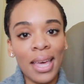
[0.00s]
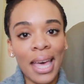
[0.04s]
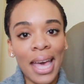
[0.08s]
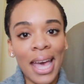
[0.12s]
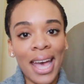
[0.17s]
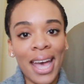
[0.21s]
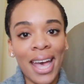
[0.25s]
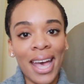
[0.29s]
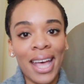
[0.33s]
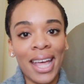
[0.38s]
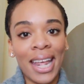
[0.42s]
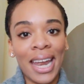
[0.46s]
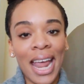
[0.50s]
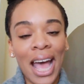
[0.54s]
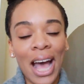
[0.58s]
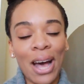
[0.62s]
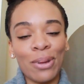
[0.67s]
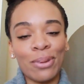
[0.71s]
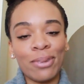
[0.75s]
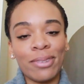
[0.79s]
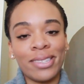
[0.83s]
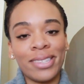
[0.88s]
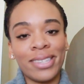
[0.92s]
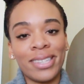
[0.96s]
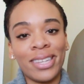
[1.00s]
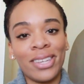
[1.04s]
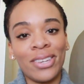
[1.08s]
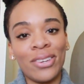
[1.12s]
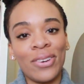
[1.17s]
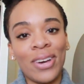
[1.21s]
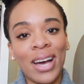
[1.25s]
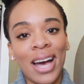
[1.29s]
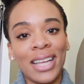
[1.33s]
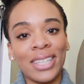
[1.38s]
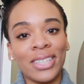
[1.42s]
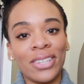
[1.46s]
And I'll see
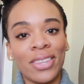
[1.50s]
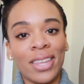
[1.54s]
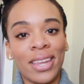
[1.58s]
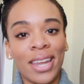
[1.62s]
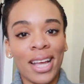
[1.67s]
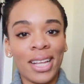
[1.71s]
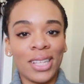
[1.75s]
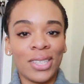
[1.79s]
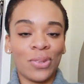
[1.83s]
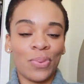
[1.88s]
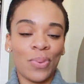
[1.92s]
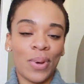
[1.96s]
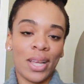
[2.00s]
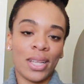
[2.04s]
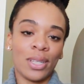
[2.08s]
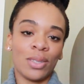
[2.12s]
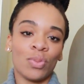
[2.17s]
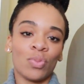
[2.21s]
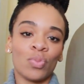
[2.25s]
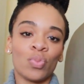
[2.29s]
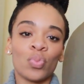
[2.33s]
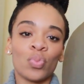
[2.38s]
you guys on the next one.